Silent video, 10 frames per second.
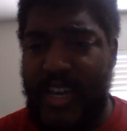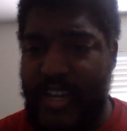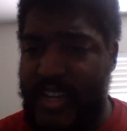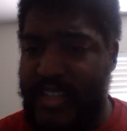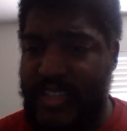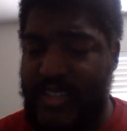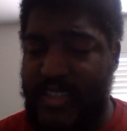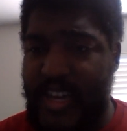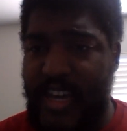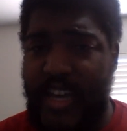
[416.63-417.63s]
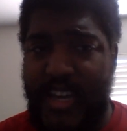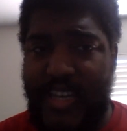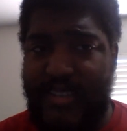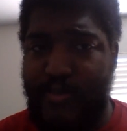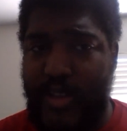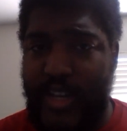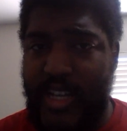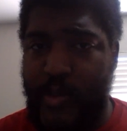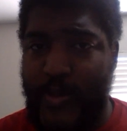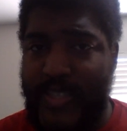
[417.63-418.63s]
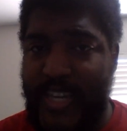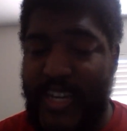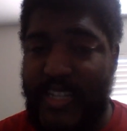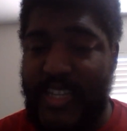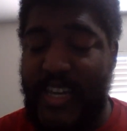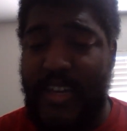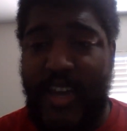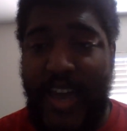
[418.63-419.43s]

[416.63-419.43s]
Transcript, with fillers: and NC State is playing Louisiana Tech.